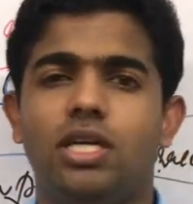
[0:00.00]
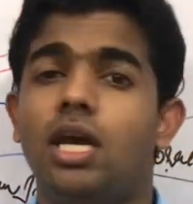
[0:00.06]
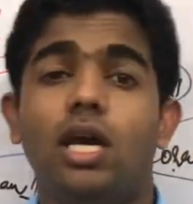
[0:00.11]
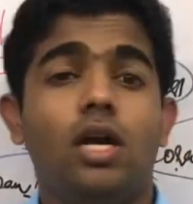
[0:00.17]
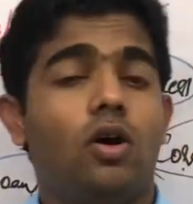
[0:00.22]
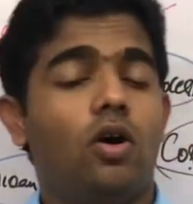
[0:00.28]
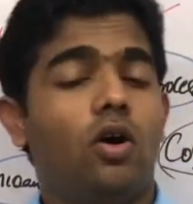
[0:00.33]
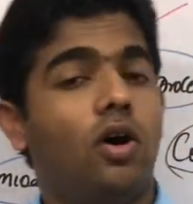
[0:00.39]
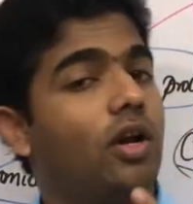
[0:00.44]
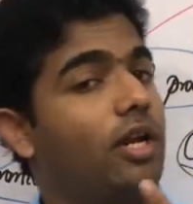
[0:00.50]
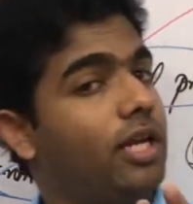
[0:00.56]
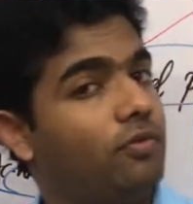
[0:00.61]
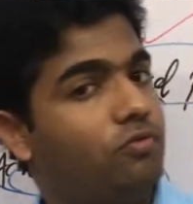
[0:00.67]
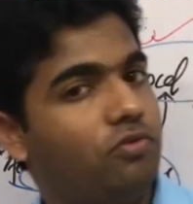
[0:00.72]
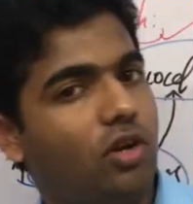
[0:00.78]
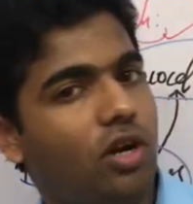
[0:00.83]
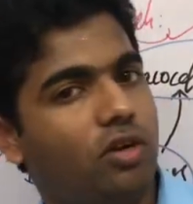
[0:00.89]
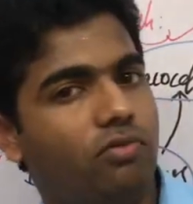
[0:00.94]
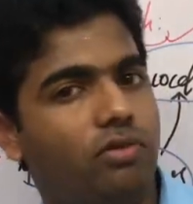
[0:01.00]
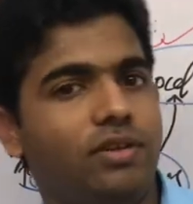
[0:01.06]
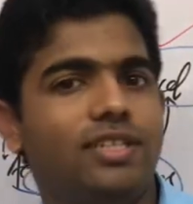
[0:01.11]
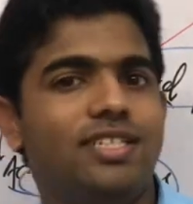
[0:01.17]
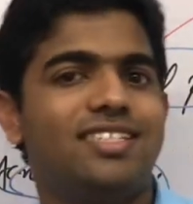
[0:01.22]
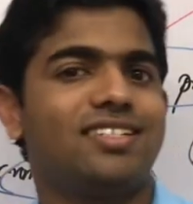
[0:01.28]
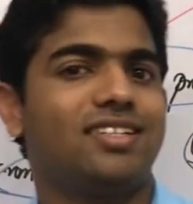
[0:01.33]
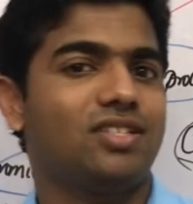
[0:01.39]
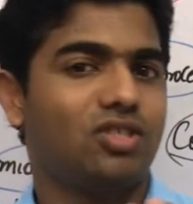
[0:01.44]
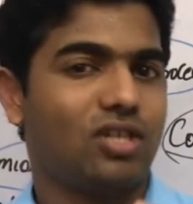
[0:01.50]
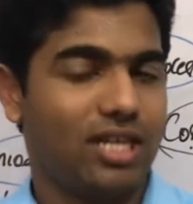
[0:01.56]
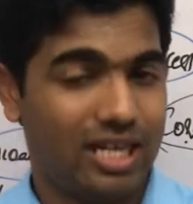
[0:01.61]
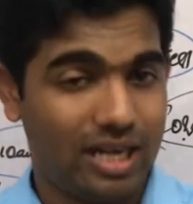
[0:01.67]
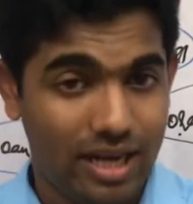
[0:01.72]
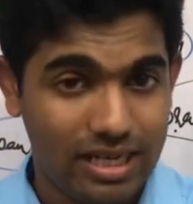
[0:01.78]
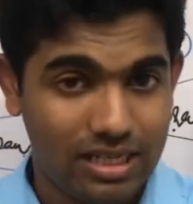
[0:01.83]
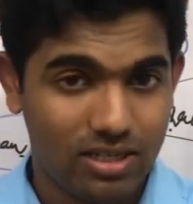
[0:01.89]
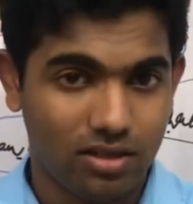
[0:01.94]
Or if not, we'll discuss that
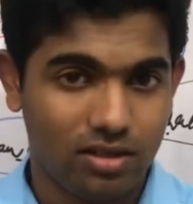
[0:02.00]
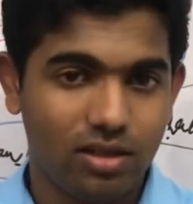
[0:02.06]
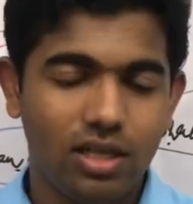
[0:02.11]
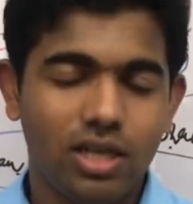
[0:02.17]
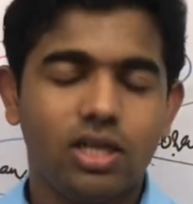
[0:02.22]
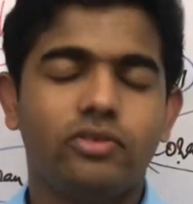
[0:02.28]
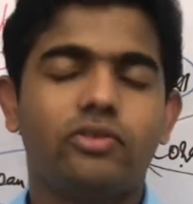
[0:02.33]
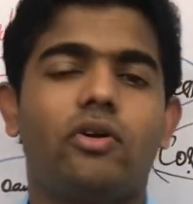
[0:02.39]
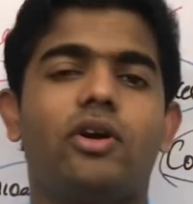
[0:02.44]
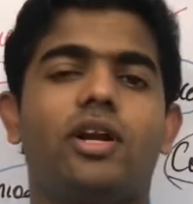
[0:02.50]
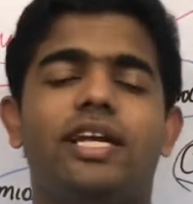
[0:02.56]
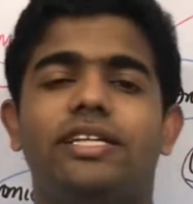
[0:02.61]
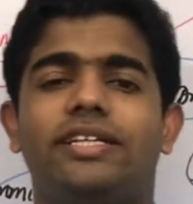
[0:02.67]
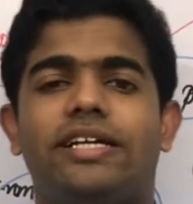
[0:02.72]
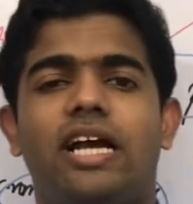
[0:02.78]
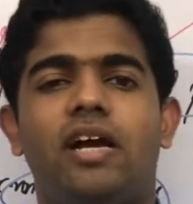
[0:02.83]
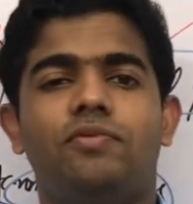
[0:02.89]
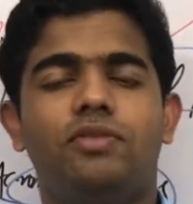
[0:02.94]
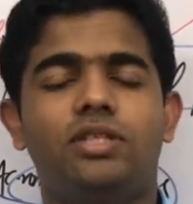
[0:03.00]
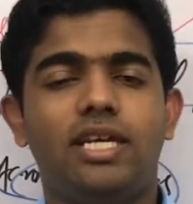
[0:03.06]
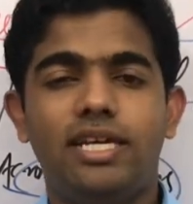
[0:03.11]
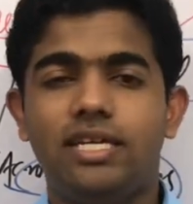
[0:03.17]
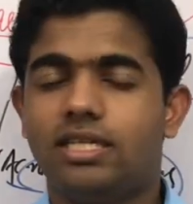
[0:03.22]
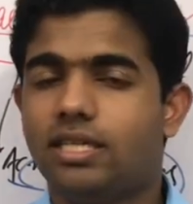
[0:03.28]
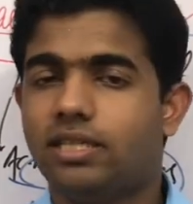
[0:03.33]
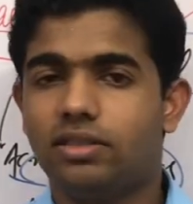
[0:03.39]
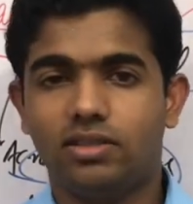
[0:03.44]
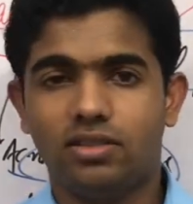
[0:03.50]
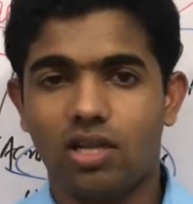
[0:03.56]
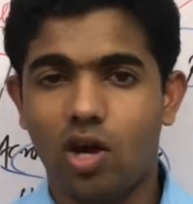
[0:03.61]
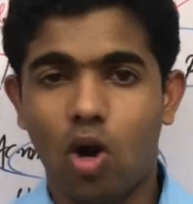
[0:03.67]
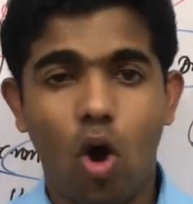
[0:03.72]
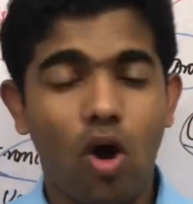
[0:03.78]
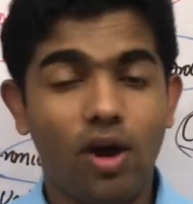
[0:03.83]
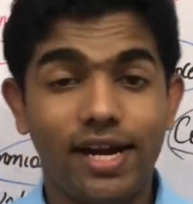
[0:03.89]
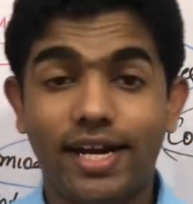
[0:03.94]
later. rotator cuff tendons, the
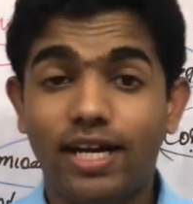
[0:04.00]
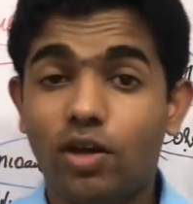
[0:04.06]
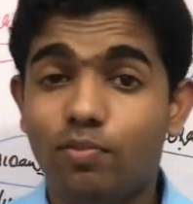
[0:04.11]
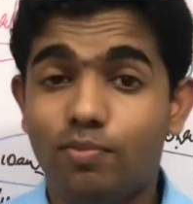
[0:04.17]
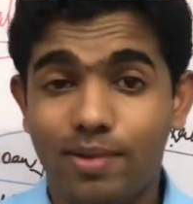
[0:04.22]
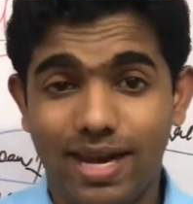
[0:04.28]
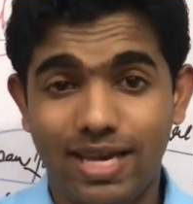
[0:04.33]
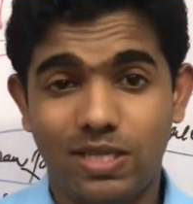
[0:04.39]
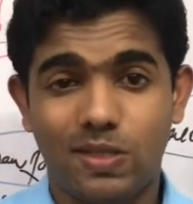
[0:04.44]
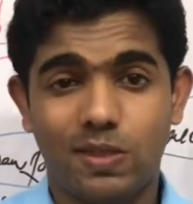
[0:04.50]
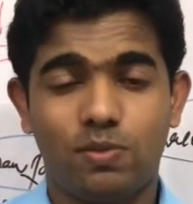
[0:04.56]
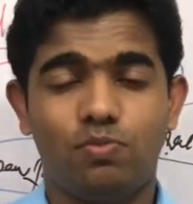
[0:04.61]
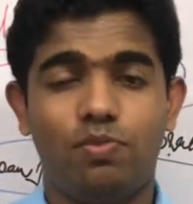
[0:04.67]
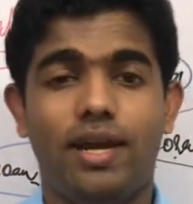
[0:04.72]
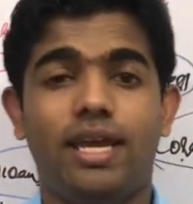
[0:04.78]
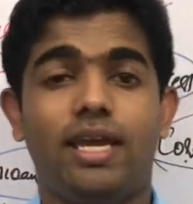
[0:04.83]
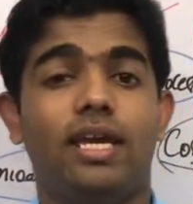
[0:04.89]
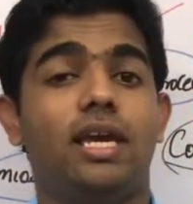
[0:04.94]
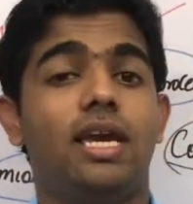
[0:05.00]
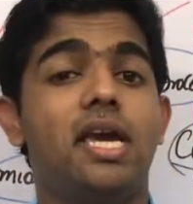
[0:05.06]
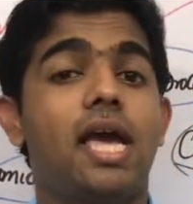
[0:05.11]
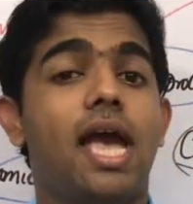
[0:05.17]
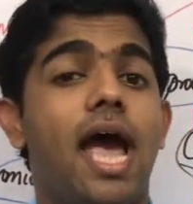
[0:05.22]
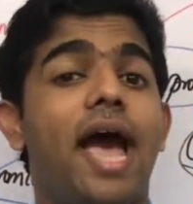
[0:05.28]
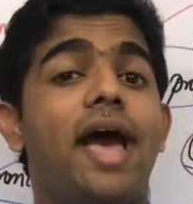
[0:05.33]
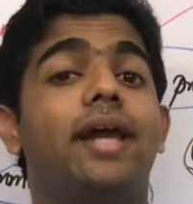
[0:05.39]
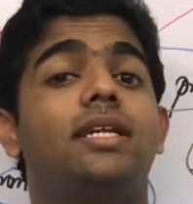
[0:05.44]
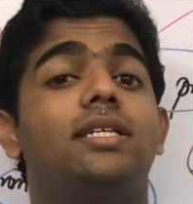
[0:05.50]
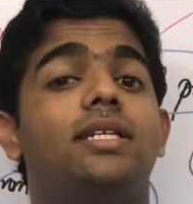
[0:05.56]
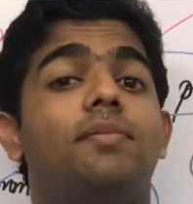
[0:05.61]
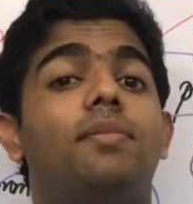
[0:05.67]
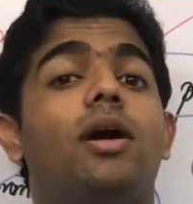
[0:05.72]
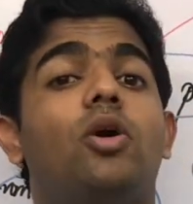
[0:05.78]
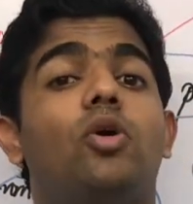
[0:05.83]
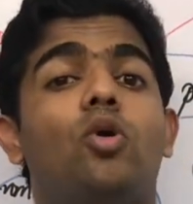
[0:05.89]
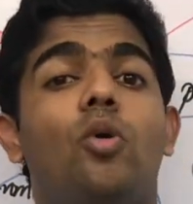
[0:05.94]
long head of biceps brachii and
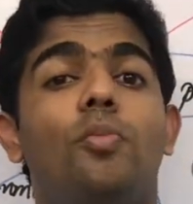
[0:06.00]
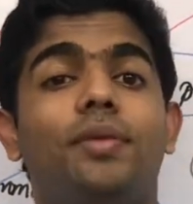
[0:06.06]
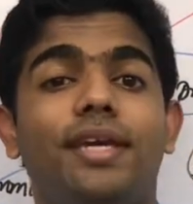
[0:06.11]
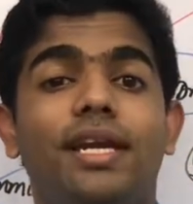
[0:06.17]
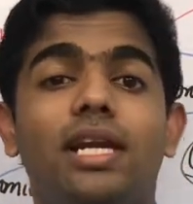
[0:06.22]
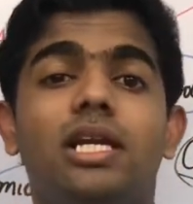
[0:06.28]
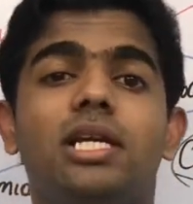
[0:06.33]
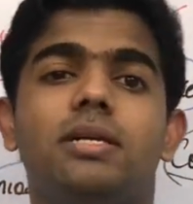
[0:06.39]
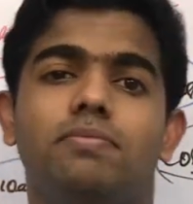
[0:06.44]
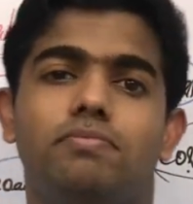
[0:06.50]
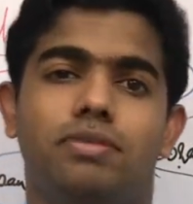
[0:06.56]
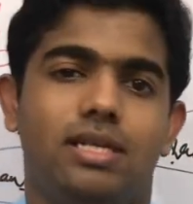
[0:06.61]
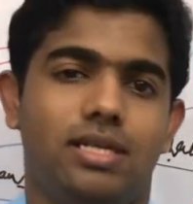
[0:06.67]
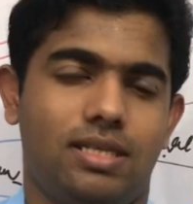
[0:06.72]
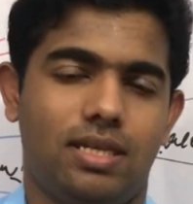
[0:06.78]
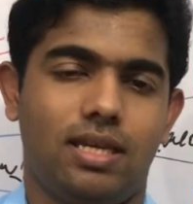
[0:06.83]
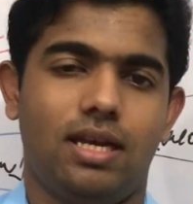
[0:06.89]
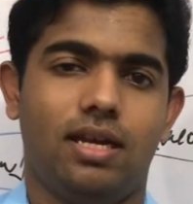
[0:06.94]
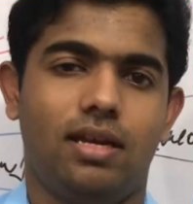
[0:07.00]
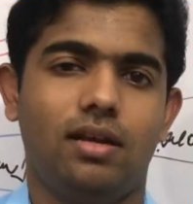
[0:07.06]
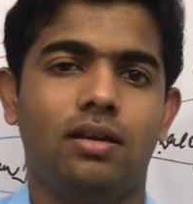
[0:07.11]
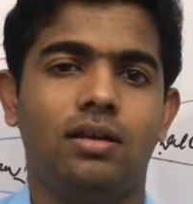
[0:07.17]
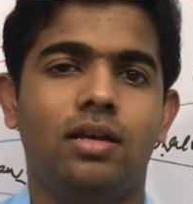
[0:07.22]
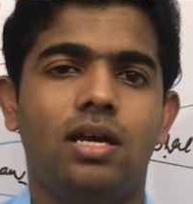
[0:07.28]
subacromial bursa.